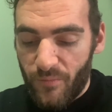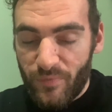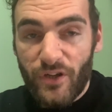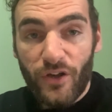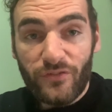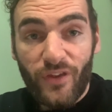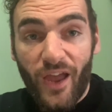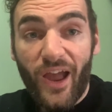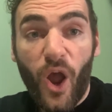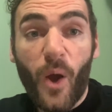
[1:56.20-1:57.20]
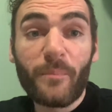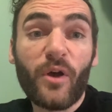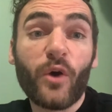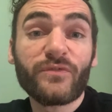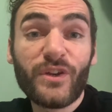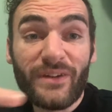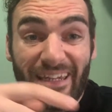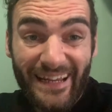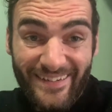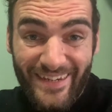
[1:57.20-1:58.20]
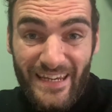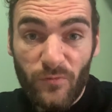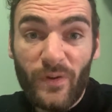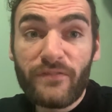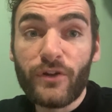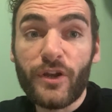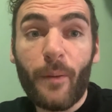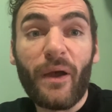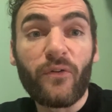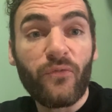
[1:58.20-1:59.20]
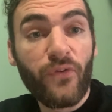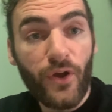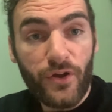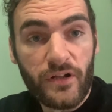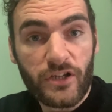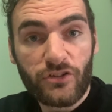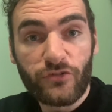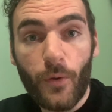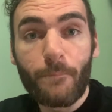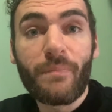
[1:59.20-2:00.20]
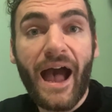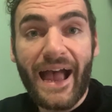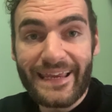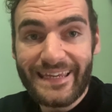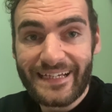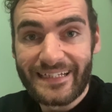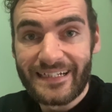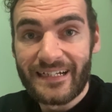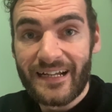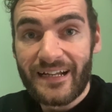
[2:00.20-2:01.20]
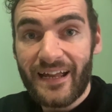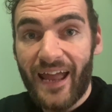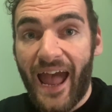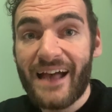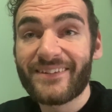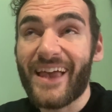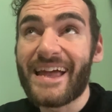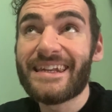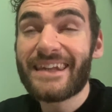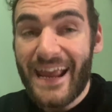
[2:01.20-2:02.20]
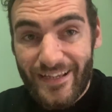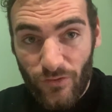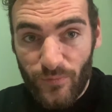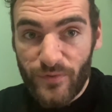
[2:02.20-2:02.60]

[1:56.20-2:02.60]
Because of unit 19, we've learnt about the, so my, has a nasal